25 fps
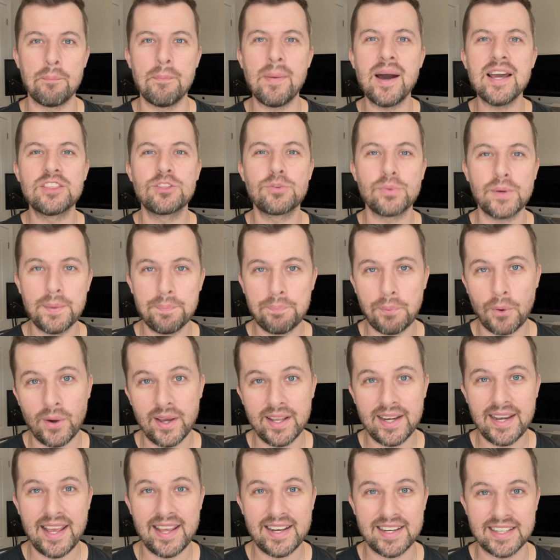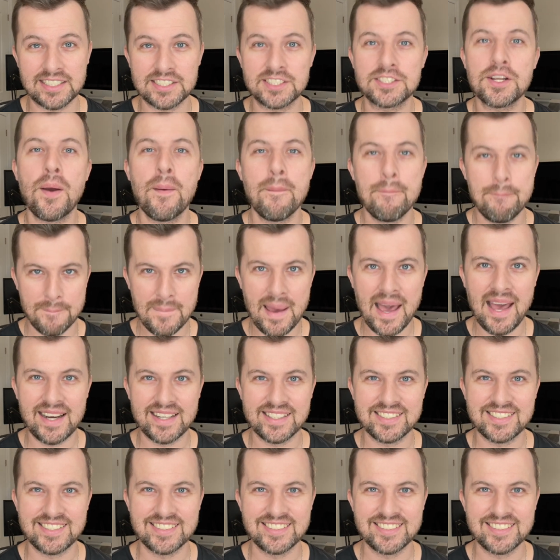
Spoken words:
my 3.8 inch Madison